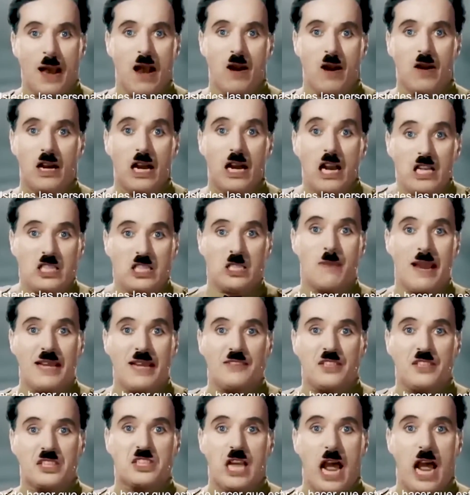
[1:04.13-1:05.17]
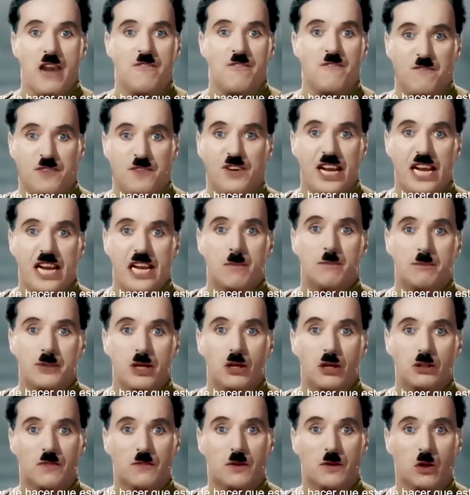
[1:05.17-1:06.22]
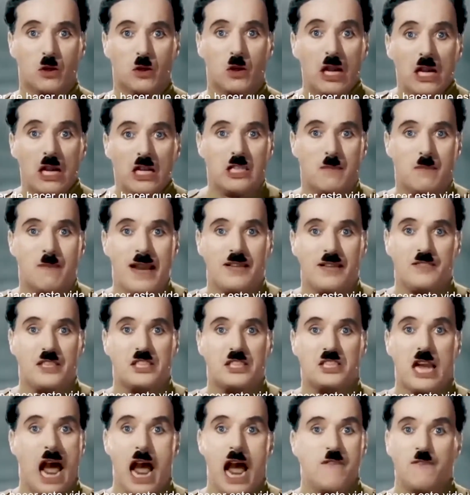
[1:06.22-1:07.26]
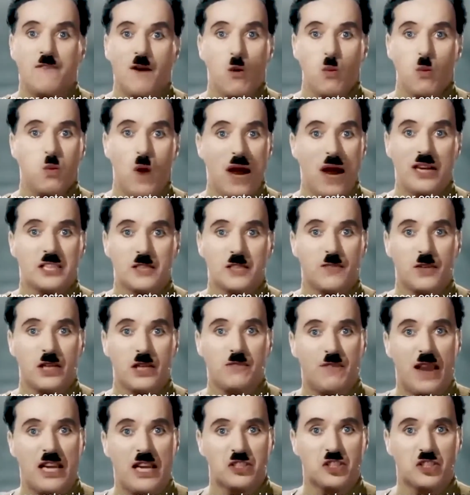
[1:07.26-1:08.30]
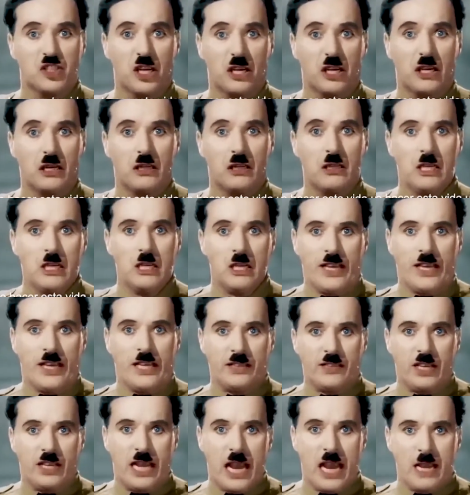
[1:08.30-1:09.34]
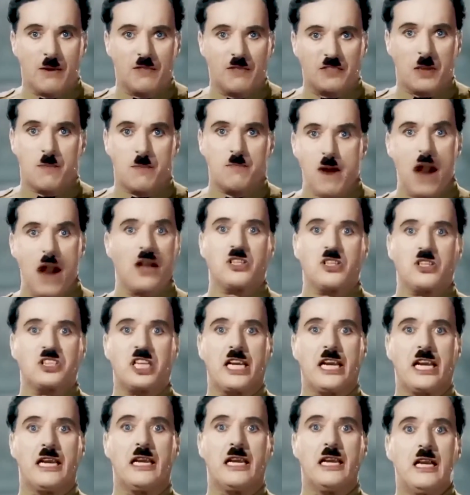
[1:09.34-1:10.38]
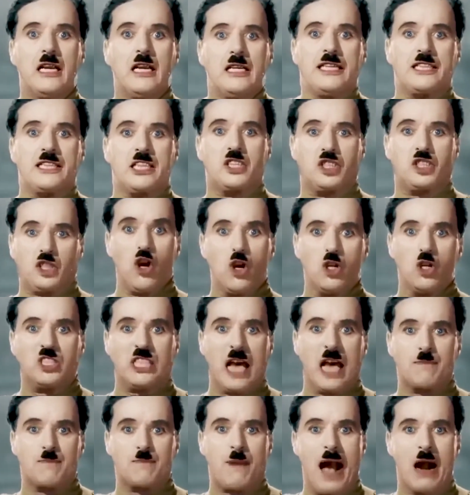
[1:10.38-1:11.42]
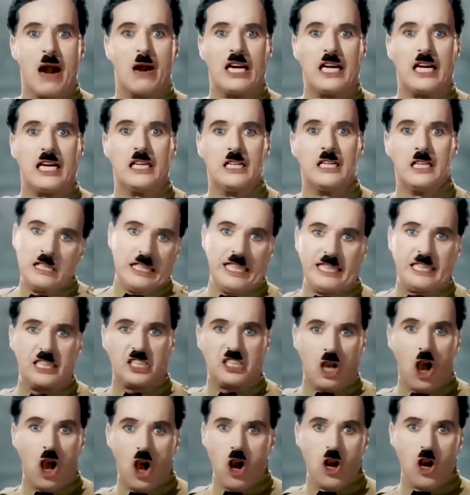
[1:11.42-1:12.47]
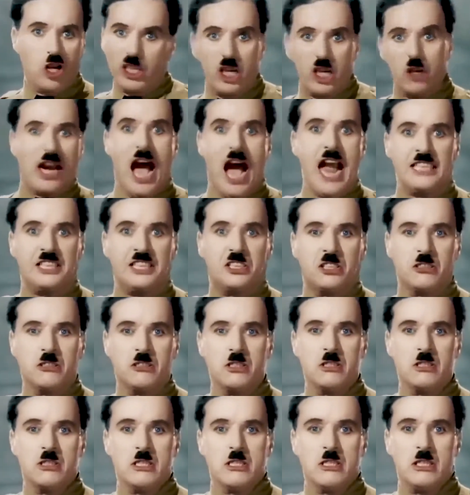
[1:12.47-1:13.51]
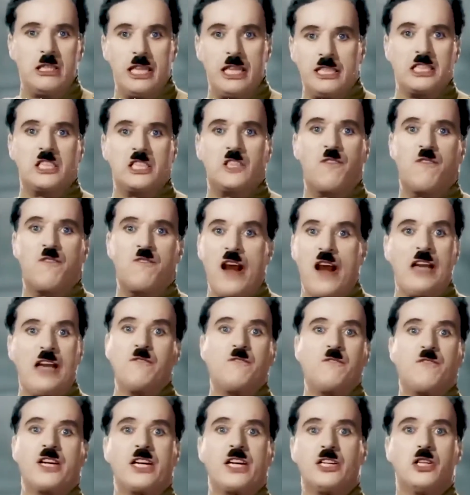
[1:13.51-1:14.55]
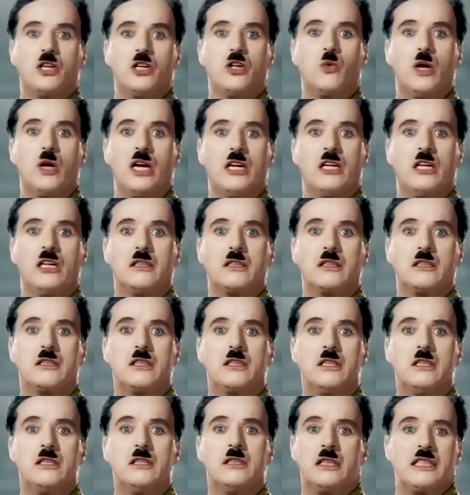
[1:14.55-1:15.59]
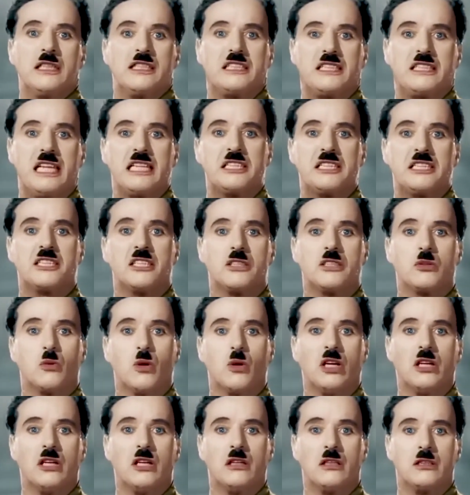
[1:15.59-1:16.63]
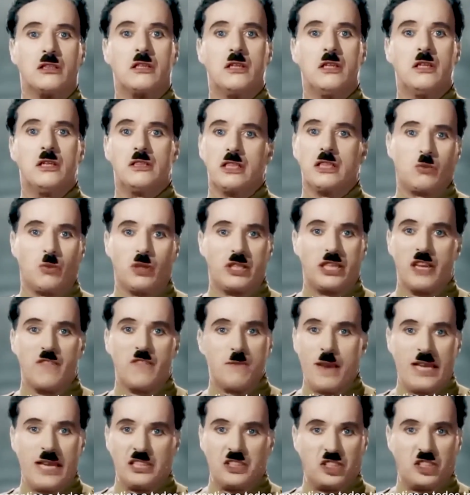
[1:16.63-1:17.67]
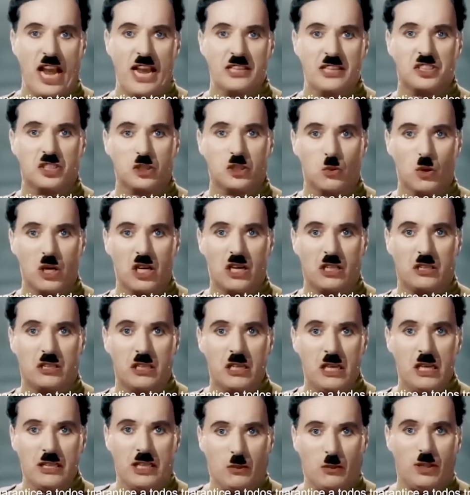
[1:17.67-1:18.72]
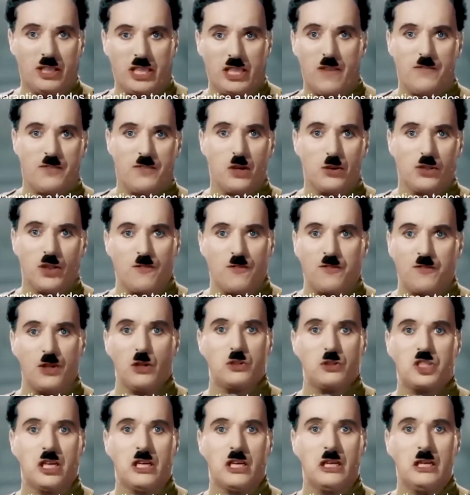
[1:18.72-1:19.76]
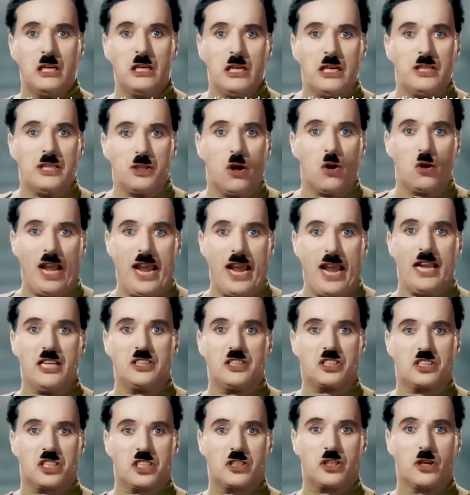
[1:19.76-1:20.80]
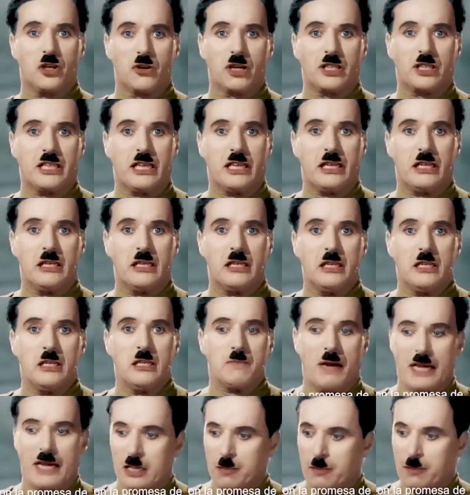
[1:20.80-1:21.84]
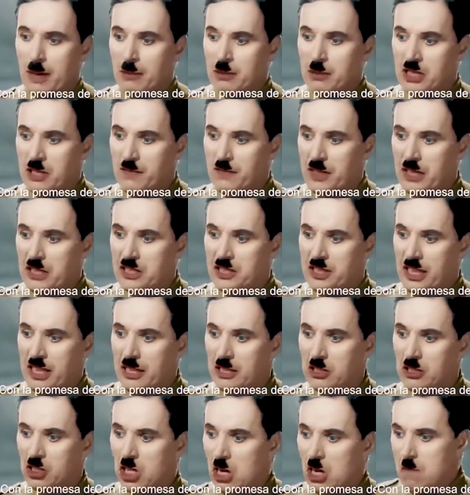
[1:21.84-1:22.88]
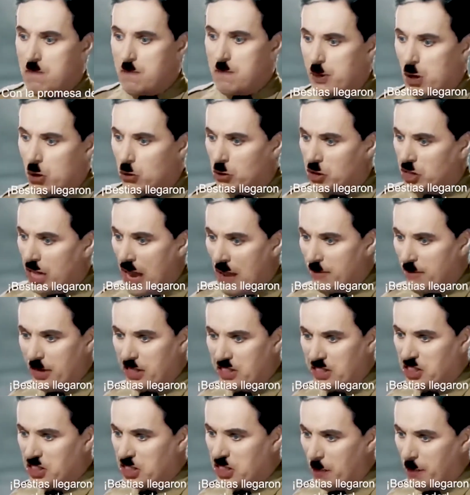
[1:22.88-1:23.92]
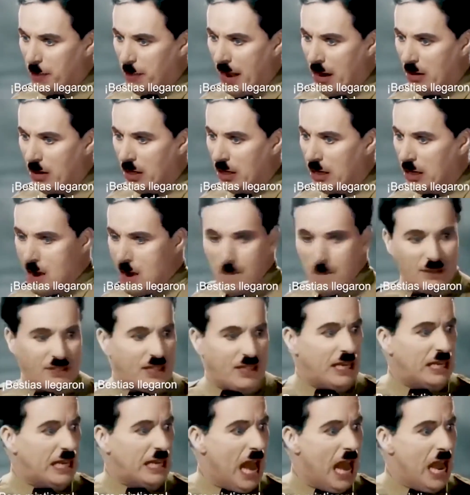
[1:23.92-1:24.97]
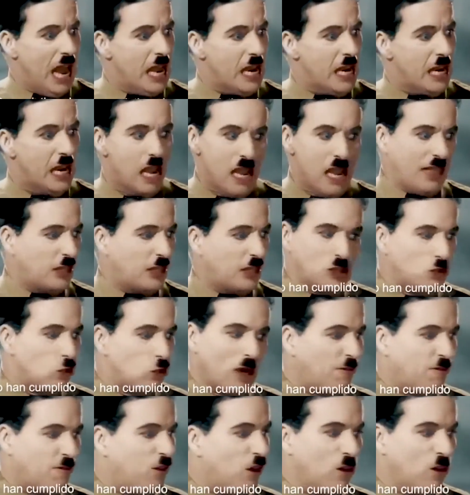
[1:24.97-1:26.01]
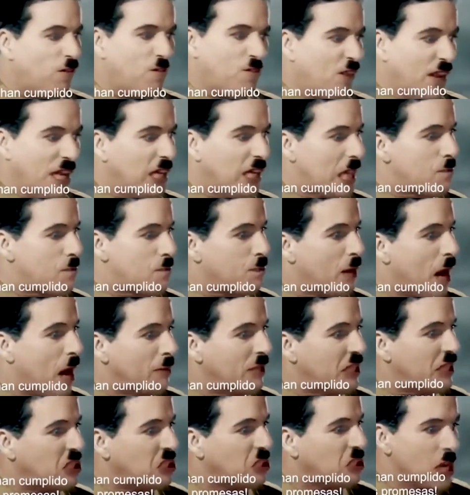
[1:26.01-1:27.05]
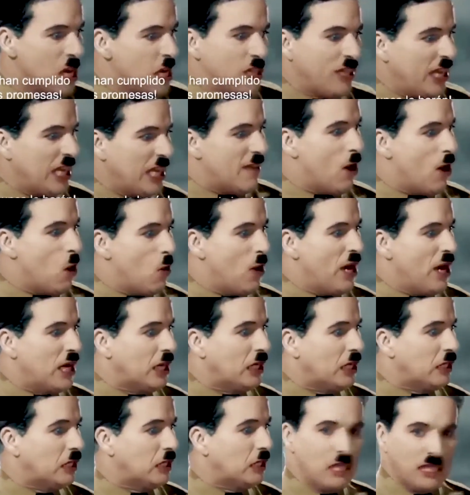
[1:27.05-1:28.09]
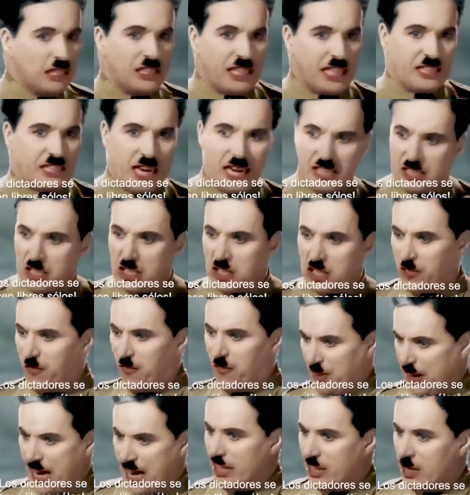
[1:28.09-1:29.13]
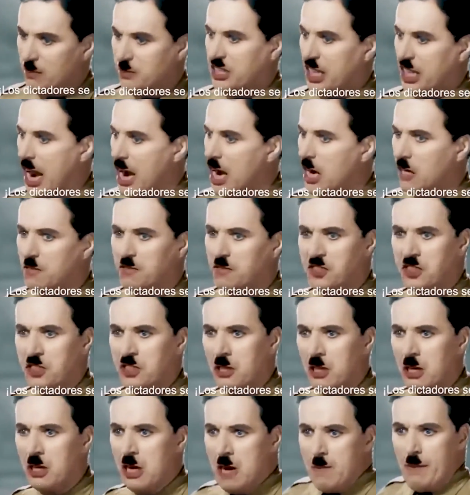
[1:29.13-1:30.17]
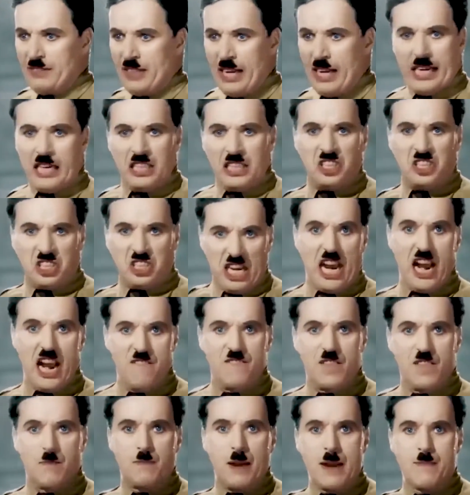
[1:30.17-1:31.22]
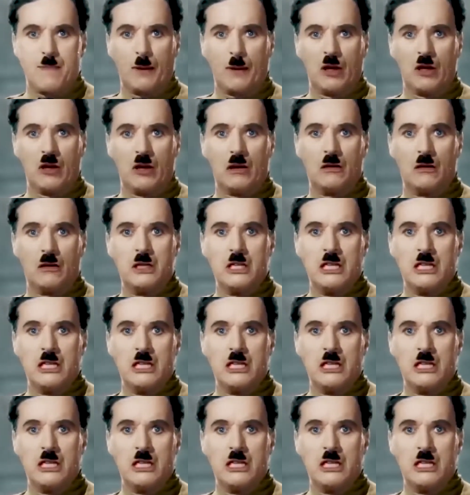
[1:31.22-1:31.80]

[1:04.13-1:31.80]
the power to make this life free and beautiful, to make this life a wonderful adventure. Then in the name of democracy, let us use that power. Let us all unite. Let us fight for a new world, a decent world that will give men a chance to work, that will give youth a future and old age a security. By the promise of these things, brutes have risen to power, but they lie. They do not fulfill that promise. They never will. Dictators free themselves, but they enslave the people.